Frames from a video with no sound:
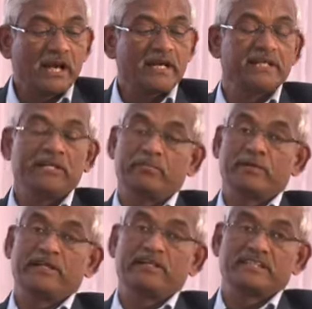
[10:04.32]

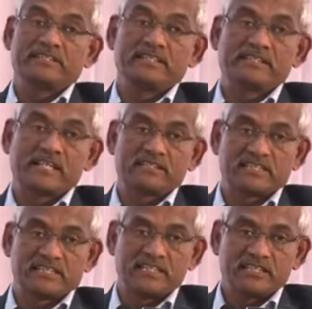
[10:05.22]
identified disease
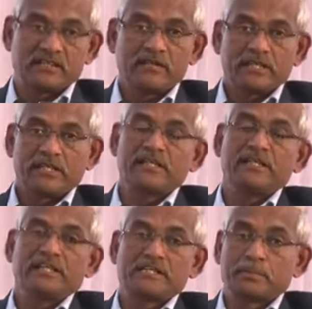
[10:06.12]
resistance in
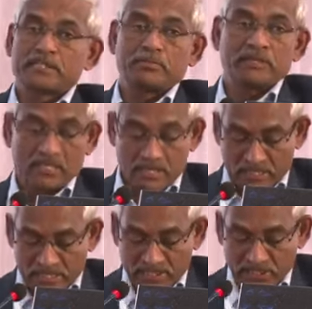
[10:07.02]
interspecific and
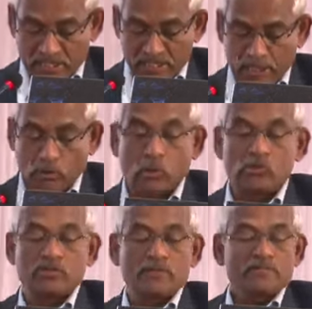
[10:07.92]
intergeneric
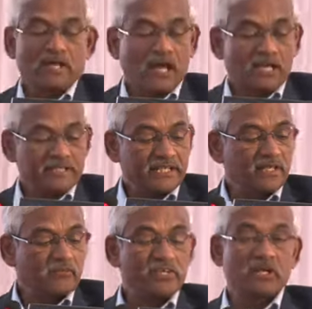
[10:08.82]
clones, and
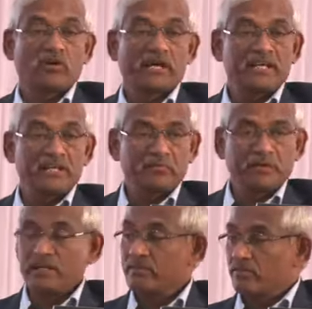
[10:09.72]
then we have
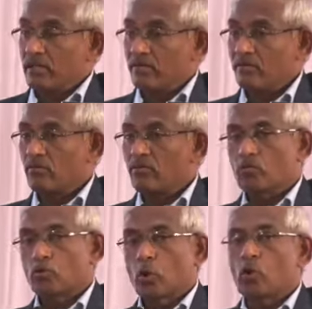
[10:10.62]
identified the
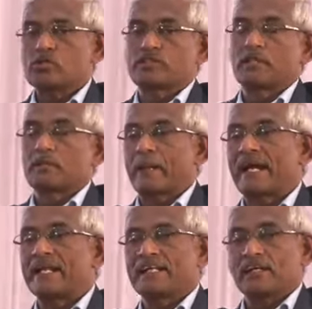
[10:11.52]
clones are
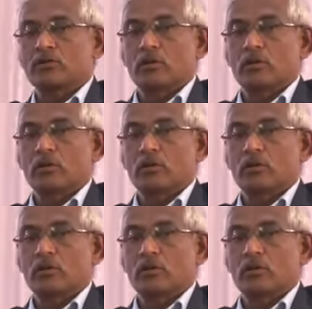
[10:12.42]
parental